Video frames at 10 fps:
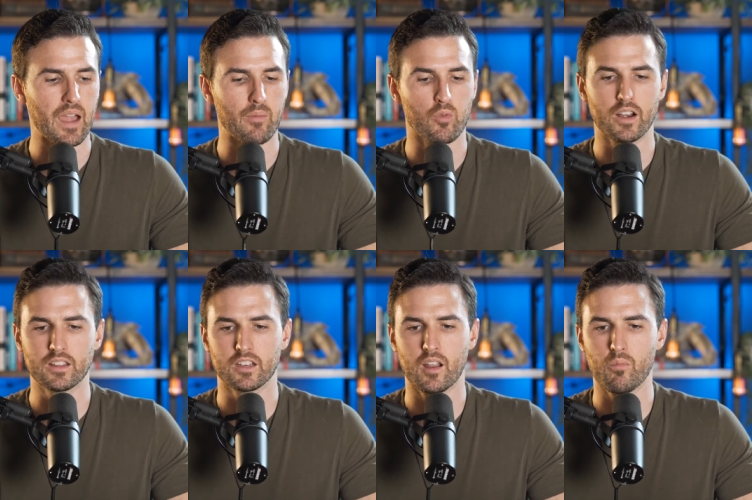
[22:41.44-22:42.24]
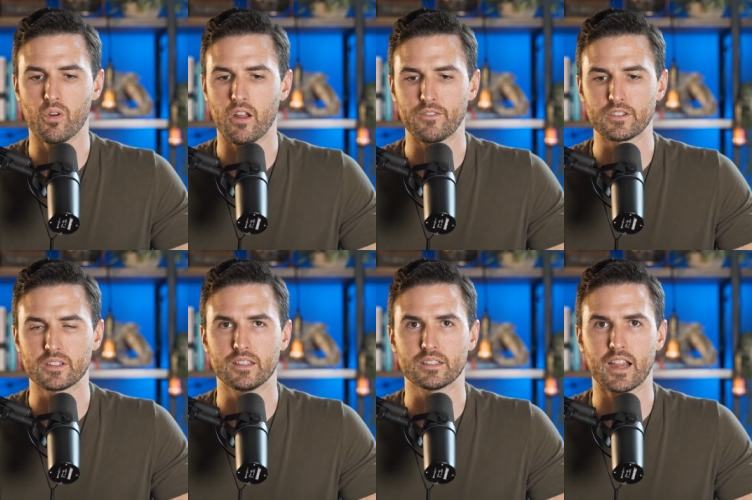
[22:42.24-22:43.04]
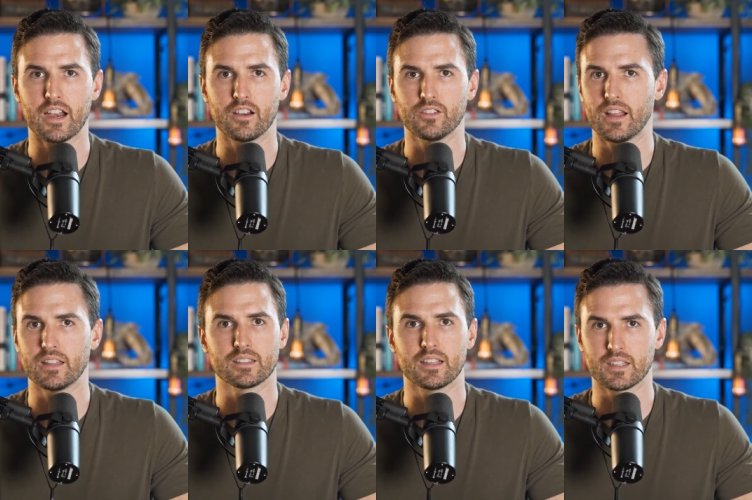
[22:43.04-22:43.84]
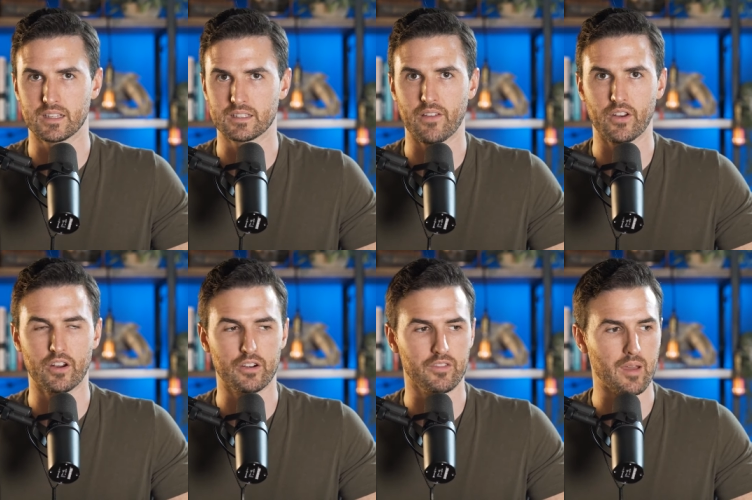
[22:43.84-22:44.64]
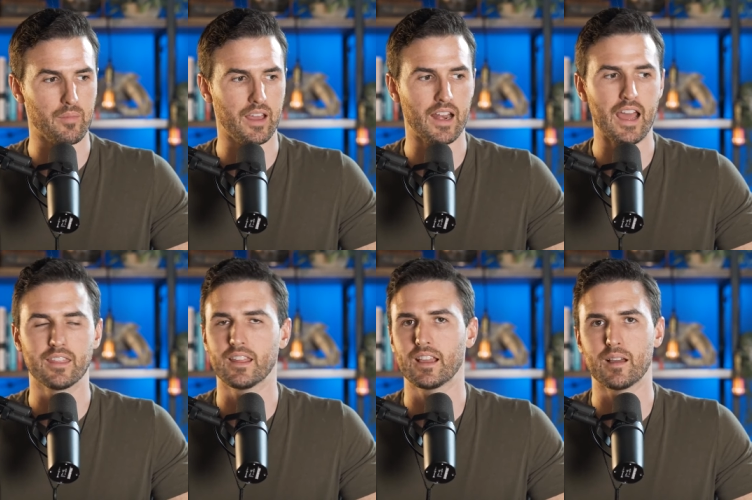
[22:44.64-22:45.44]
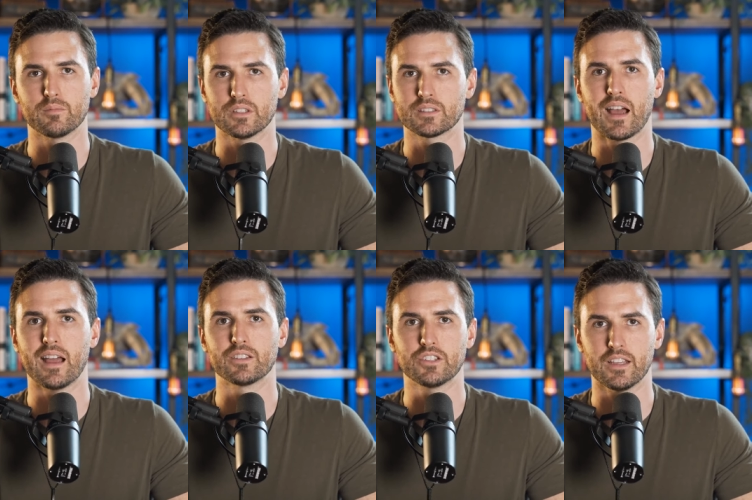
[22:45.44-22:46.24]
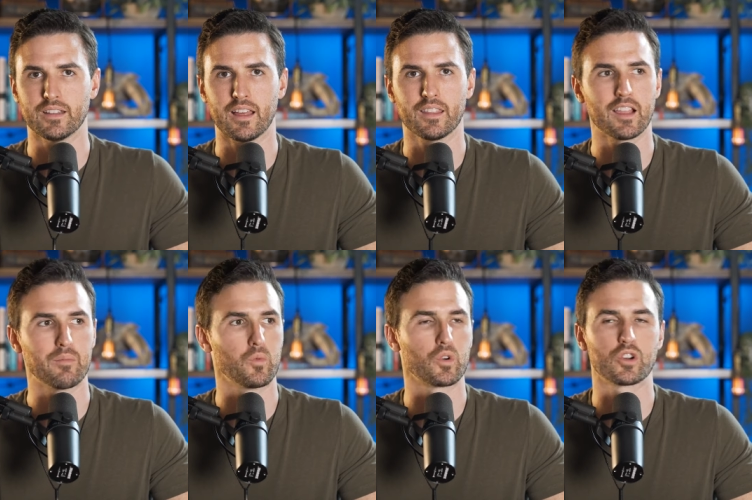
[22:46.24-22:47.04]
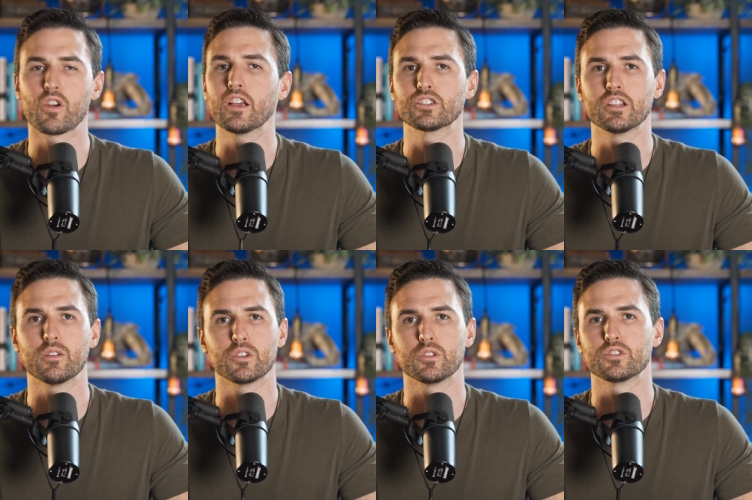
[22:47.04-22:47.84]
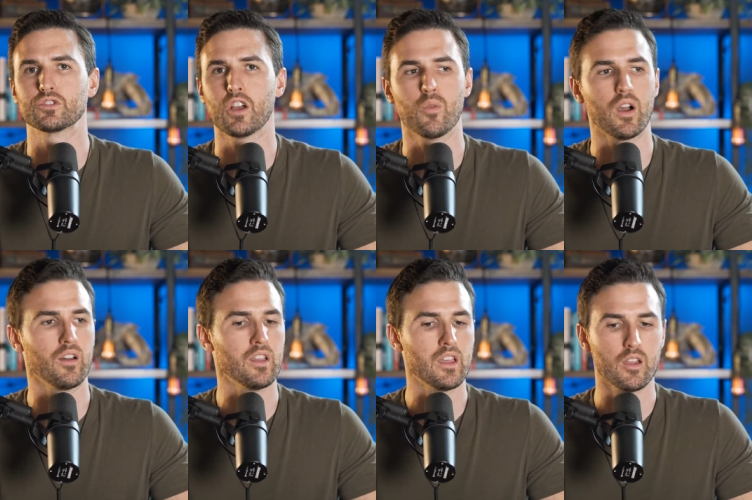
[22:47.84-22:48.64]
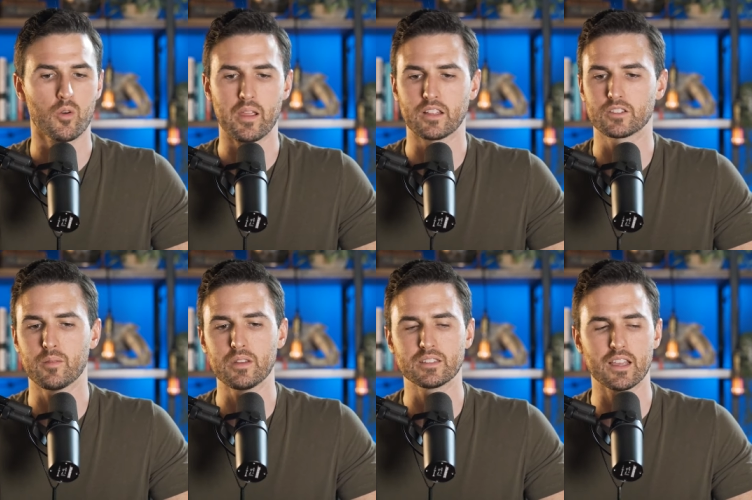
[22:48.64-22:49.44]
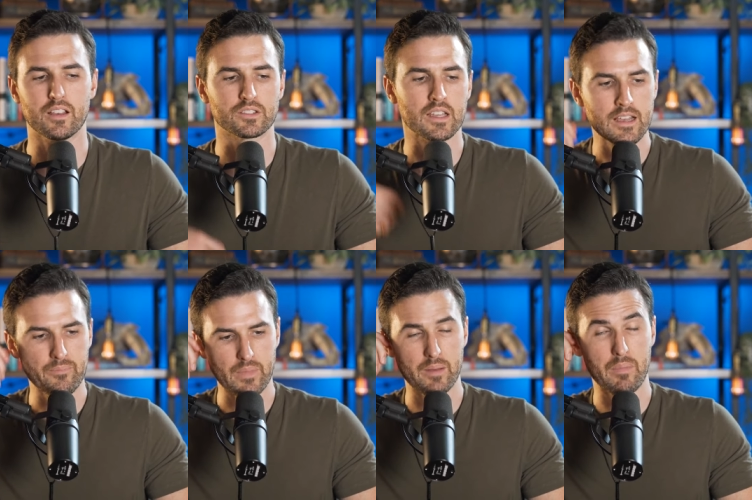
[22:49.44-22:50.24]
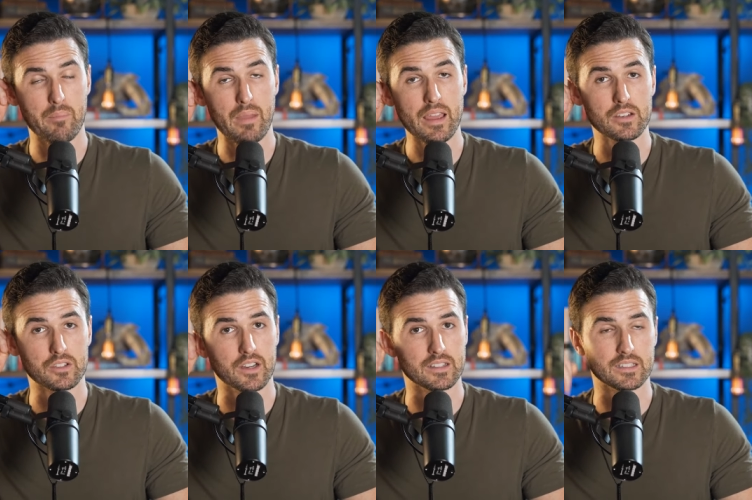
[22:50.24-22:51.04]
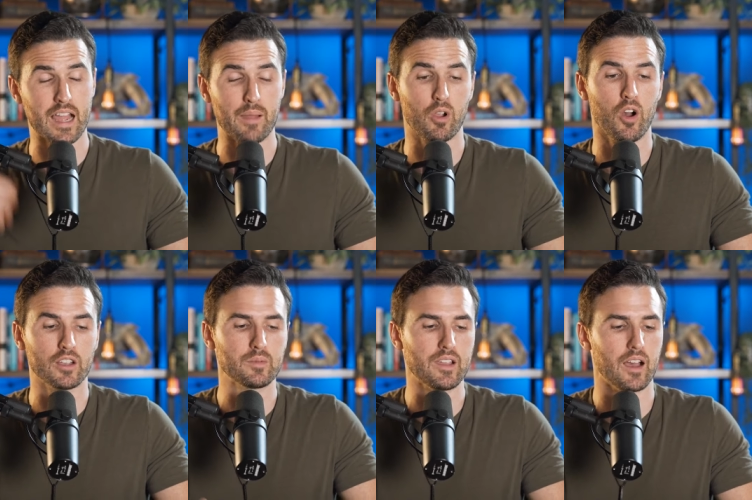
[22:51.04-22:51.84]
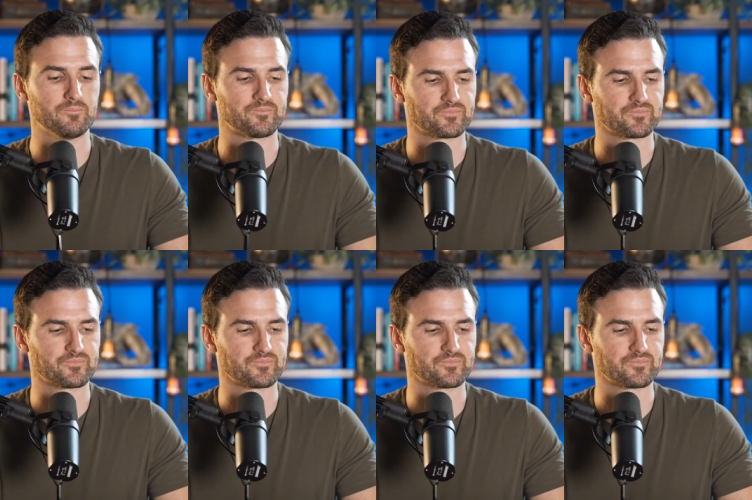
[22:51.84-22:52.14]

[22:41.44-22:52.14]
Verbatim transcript: I'm running the number one office in the entire United States out of 700 of them, and I think I'm just hot shit. I think I'm, we're crushing it. We're doing so well. We're making so many sales. And my manager at the time calls me up